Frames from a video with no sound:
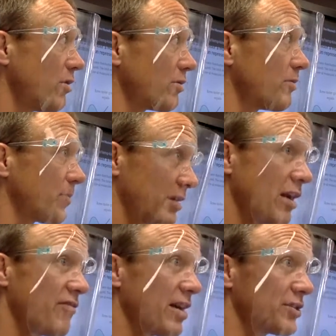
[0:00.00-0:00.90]
Way
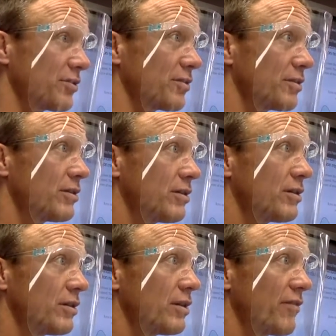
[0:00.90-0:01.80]
smaller. A lot
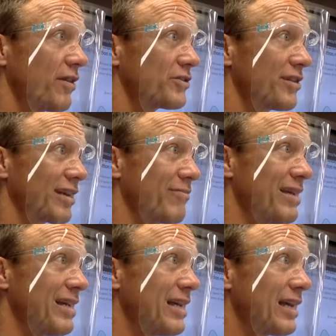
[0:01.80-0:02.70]
faster. A lot
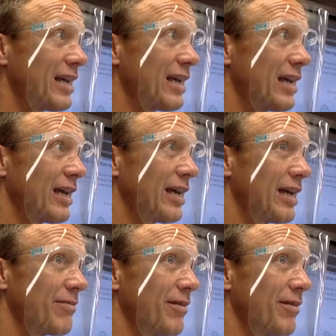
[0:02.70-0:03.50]
faster. Like me.